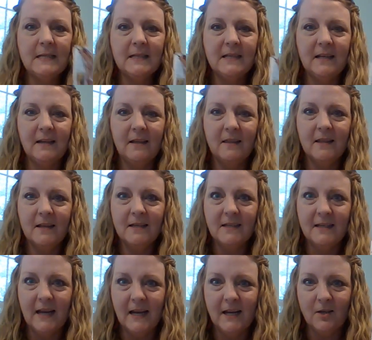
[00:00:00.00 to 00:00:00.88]
see the
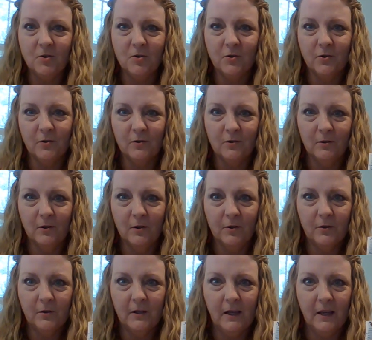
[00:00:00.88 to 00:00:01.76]
danger
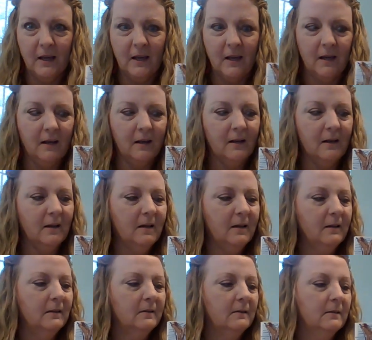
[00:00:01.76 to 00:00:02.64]
lurking,
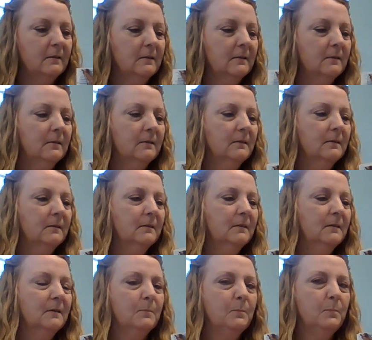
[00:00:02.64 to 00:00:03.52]

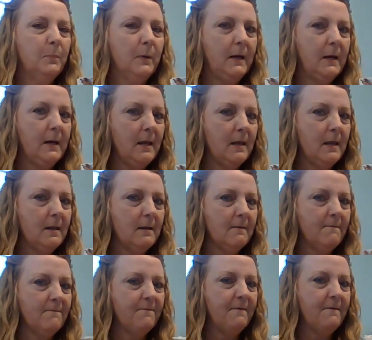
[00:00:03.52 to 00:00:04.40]
but
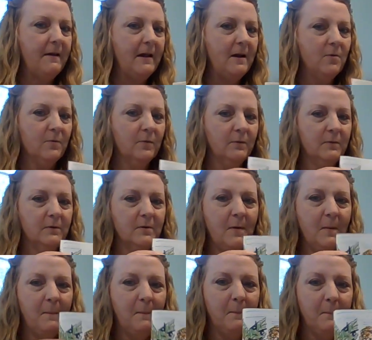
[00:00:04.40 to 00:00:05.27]
it
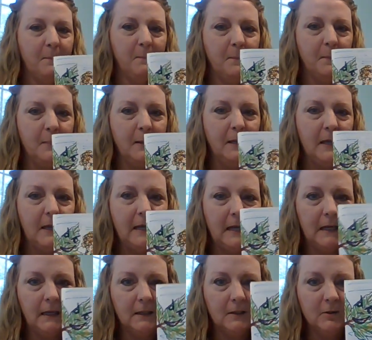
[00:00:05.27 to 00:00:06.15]
found
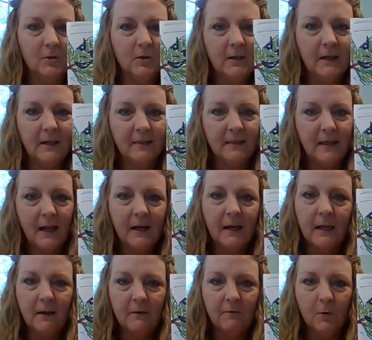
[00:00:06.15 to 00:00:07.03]
me. Look at that
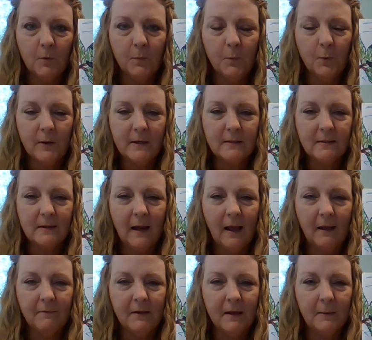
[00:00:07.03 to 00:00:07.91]
evil poison
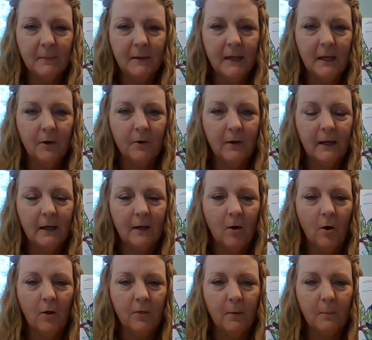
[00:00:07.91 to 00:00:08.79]
ivy. I'm carrying
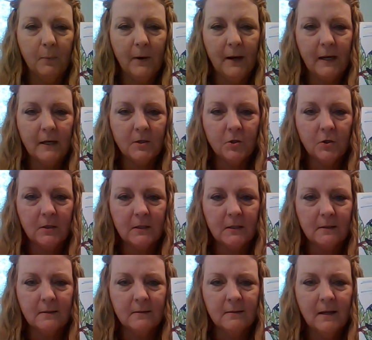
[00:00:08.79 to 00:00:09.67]
all the
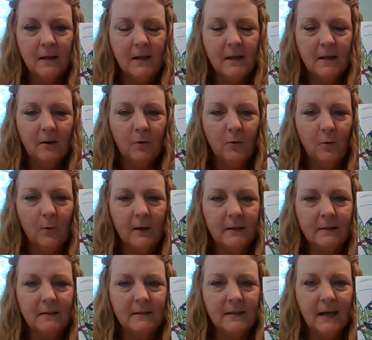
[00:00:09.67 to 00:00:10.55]
branches,
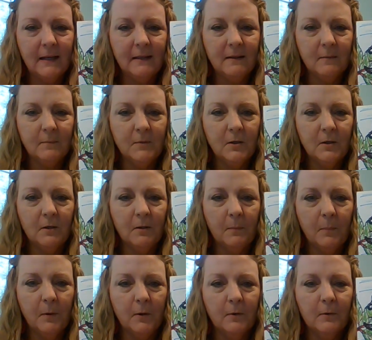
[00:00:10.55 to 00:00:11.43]
going to take them to the
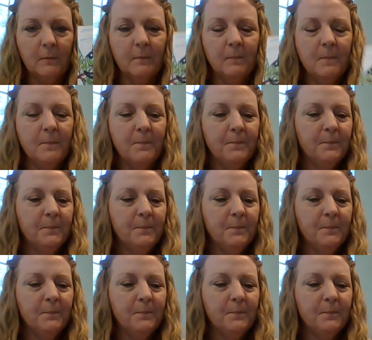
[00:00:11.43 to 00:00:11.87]
burn